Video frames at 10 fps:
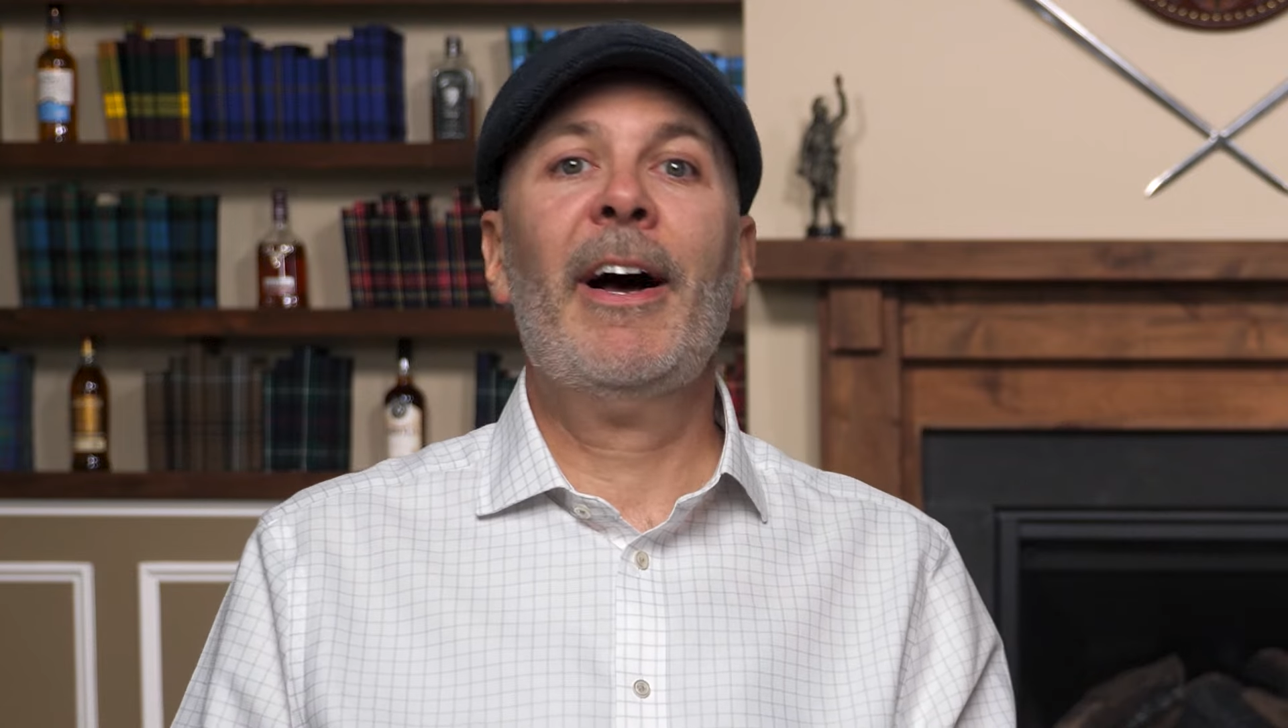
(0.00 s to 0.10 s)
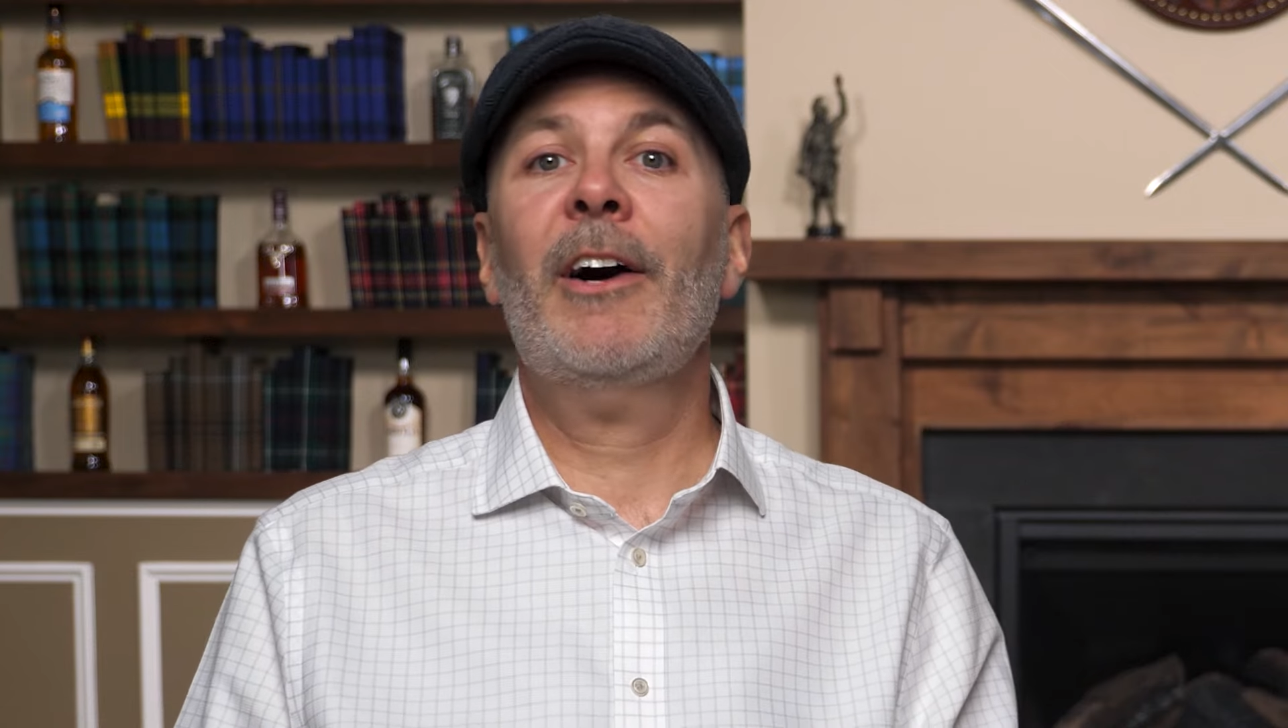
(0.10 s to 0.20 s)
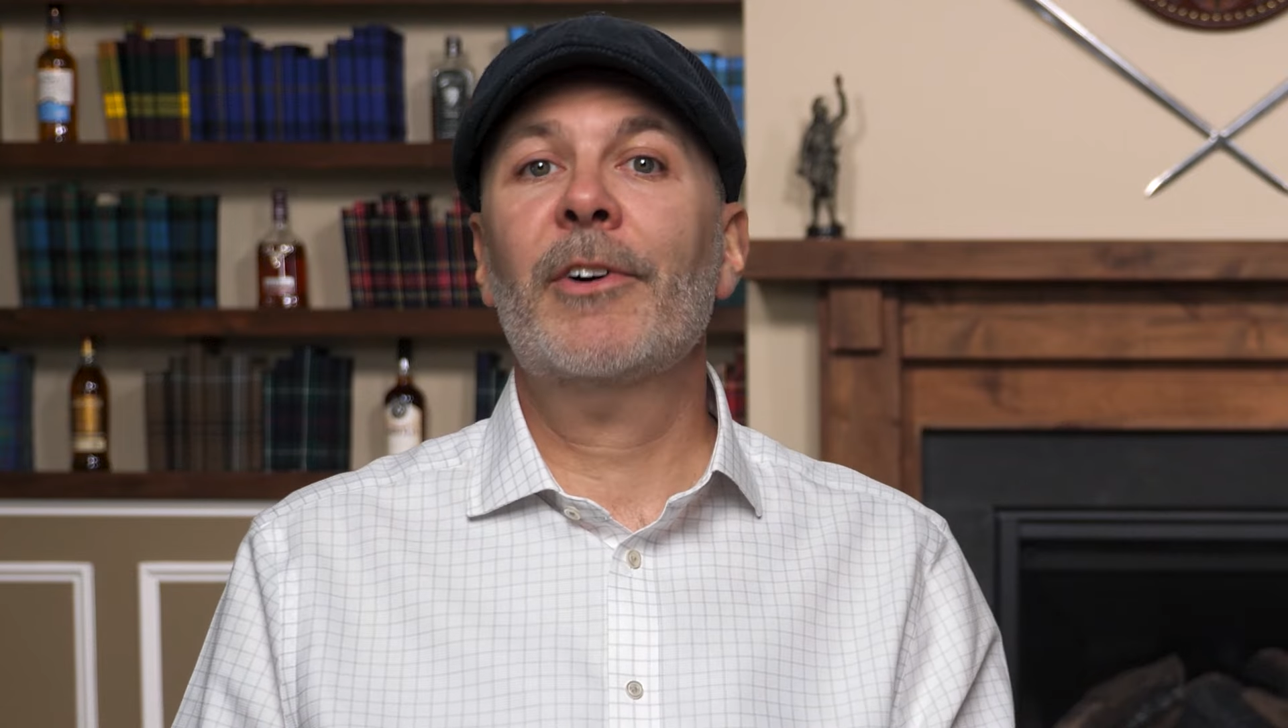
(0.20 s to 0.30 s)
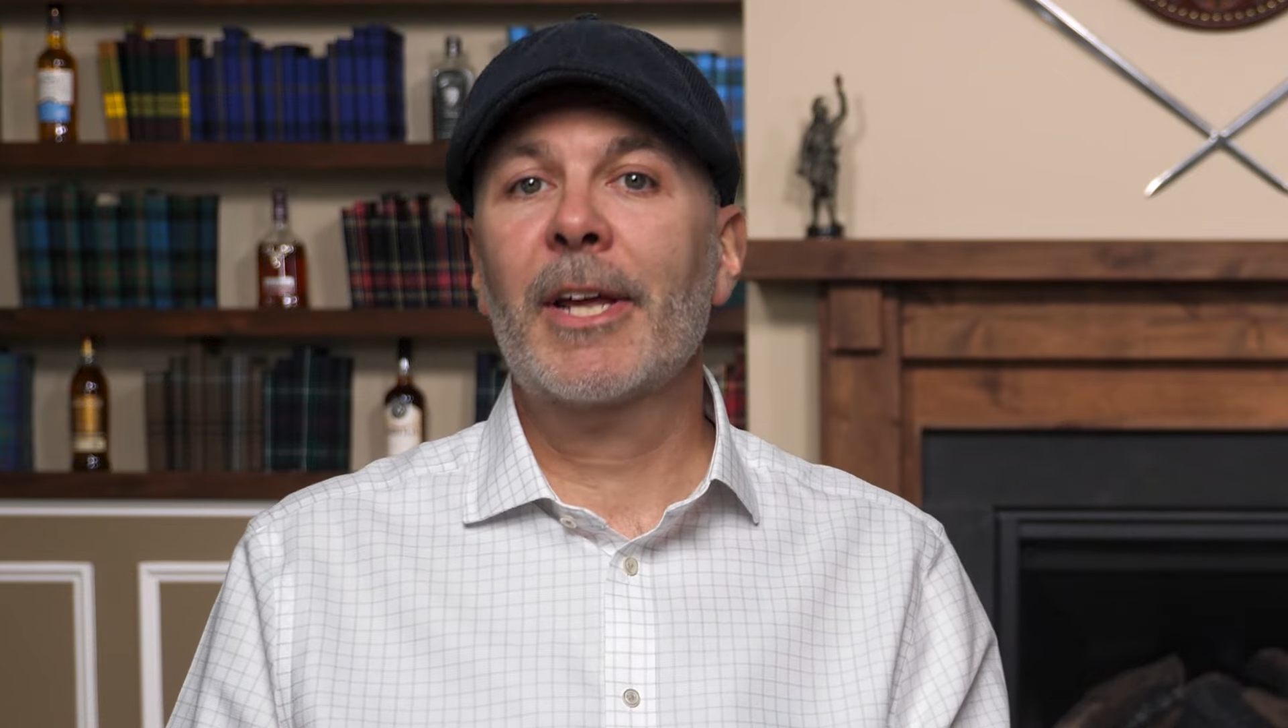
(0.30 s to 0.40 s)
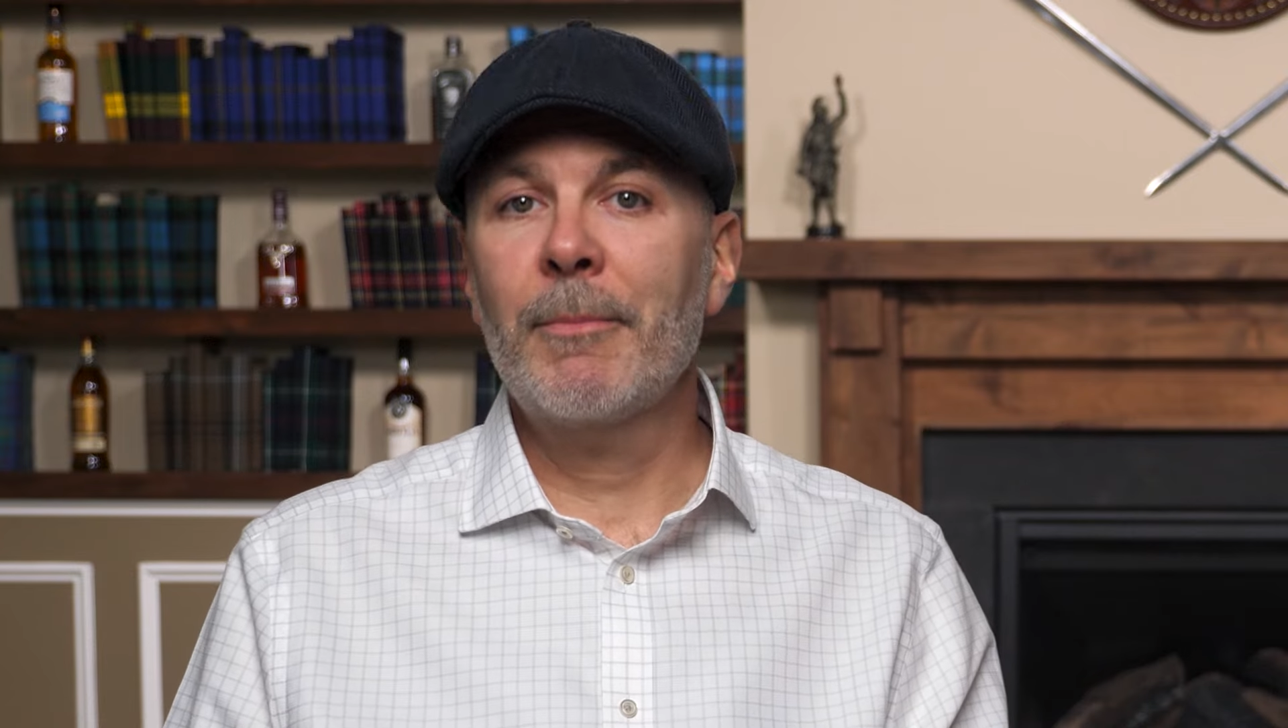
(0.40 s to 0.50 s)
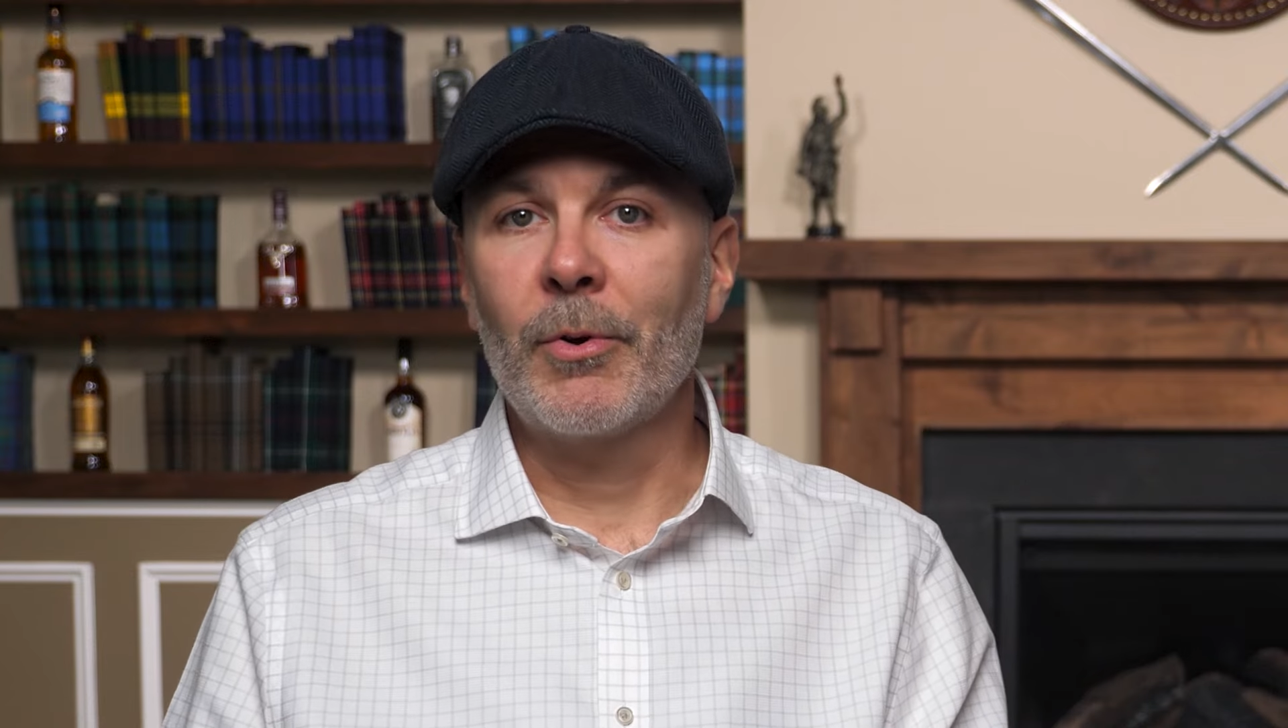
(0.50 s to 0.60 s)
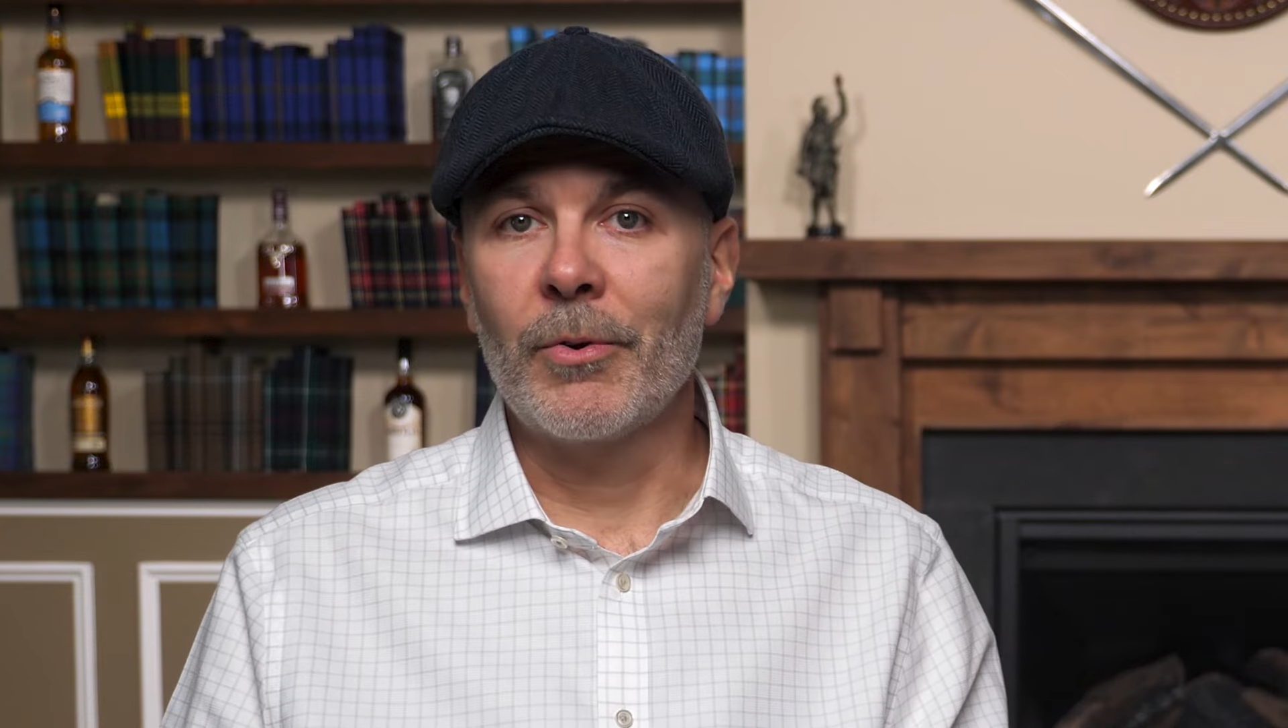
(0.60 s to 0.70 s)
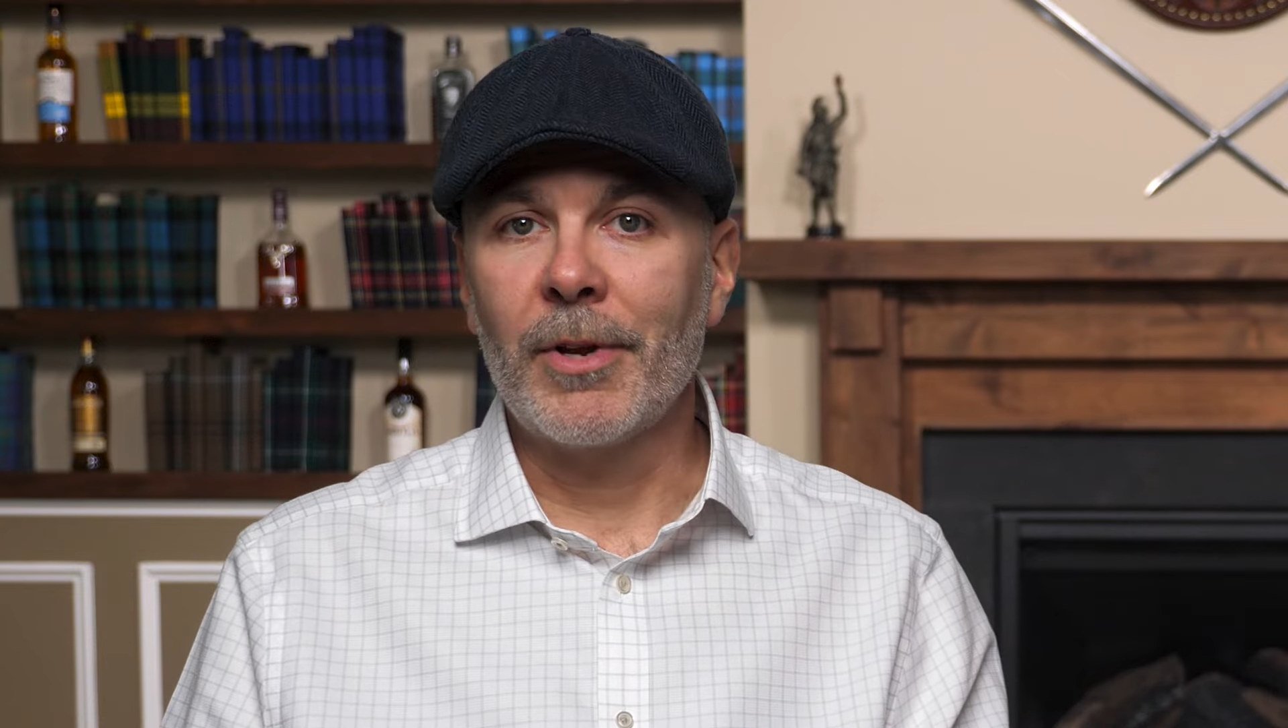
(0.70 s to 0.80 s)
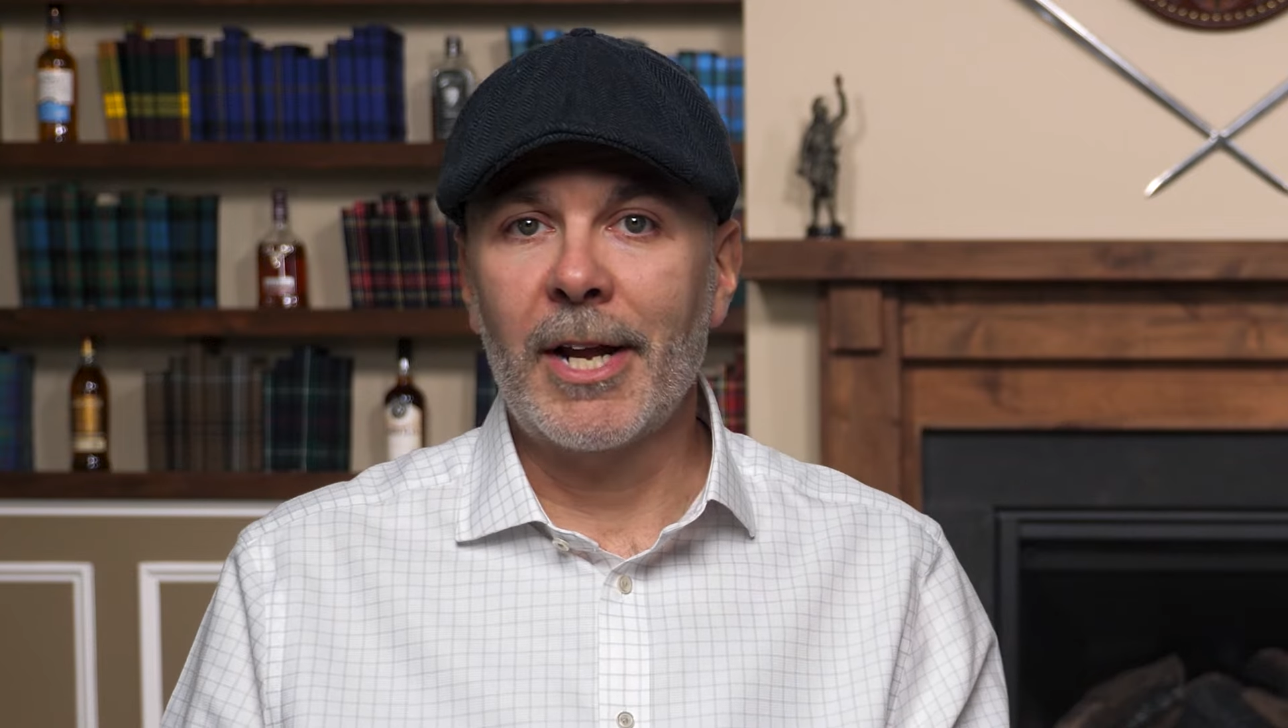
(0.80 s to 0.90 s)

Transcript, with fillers: holiday mood